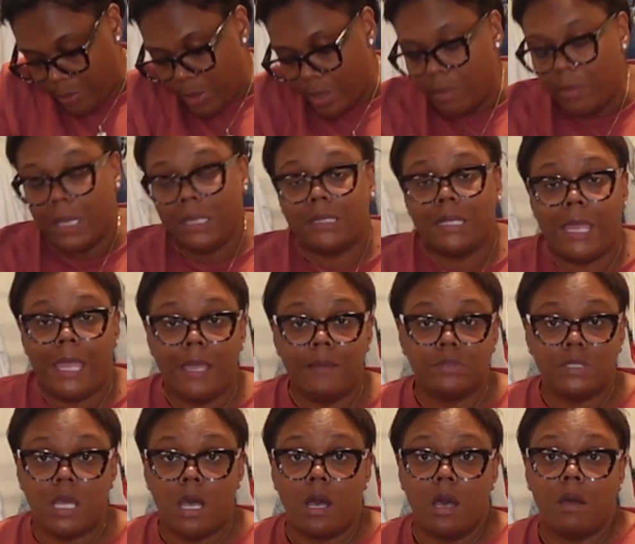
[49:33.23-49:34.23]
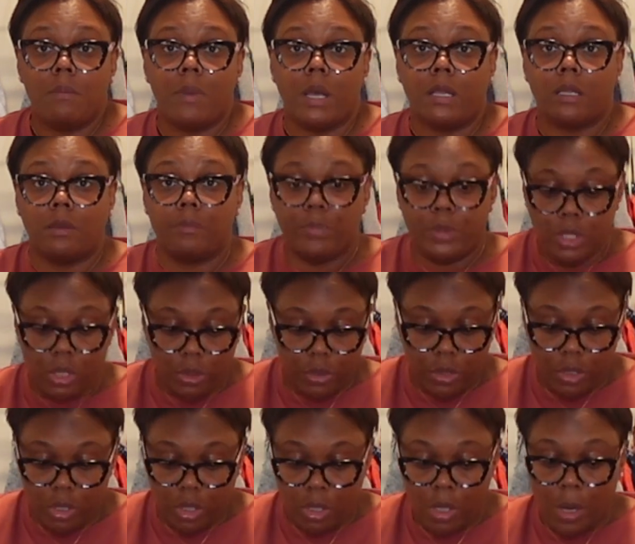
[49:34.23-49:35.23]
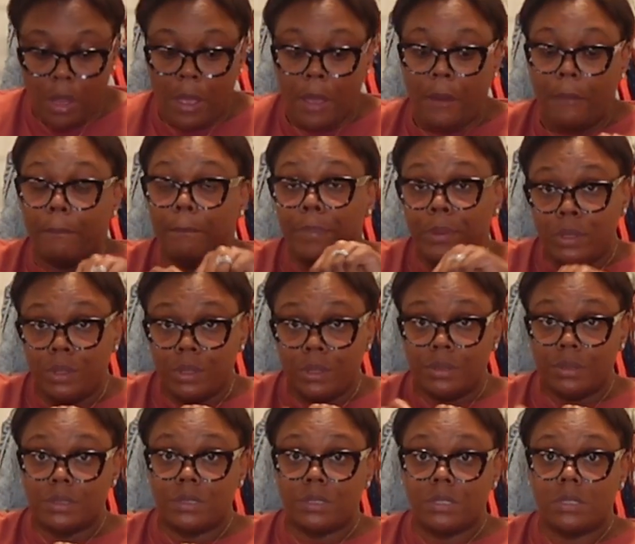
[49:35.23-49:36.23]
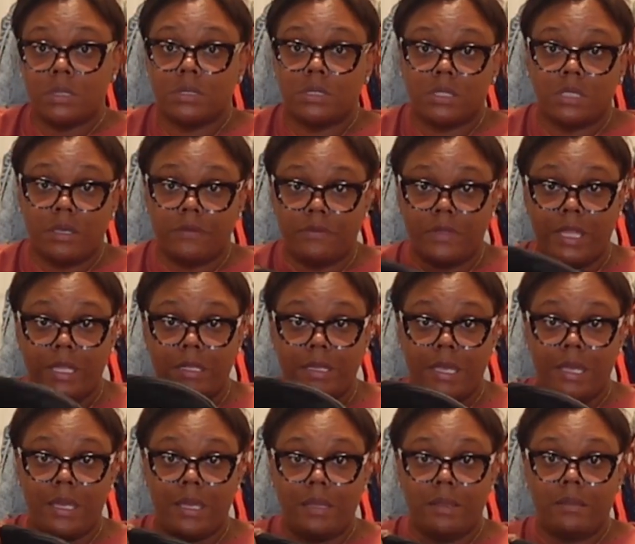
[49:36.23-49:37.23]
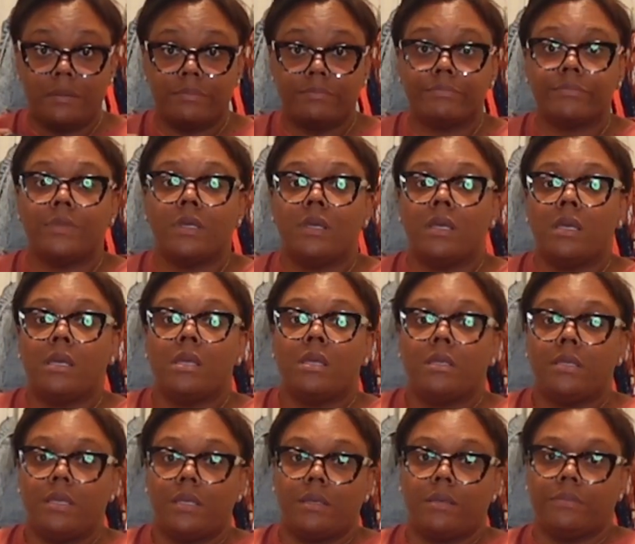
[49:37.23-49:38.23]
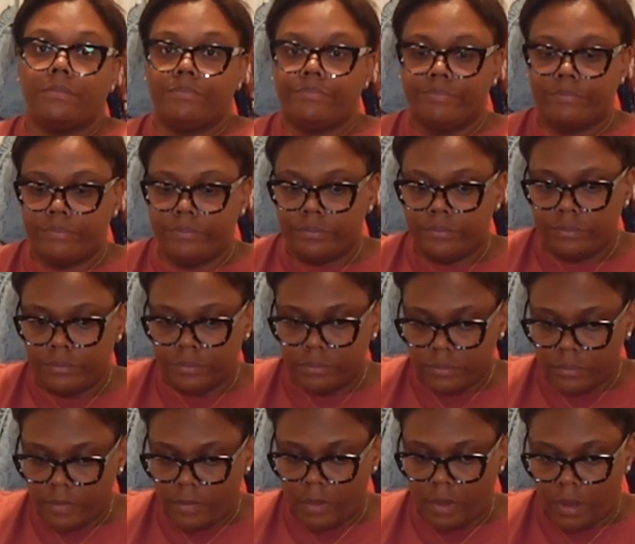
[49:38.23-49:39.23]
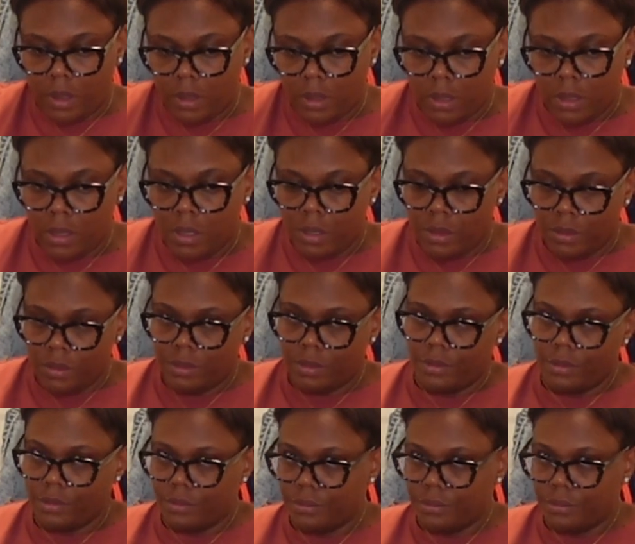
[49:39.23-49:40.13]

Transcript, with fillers: put my laptop, my computer, books, stuff like that. Yeah. So,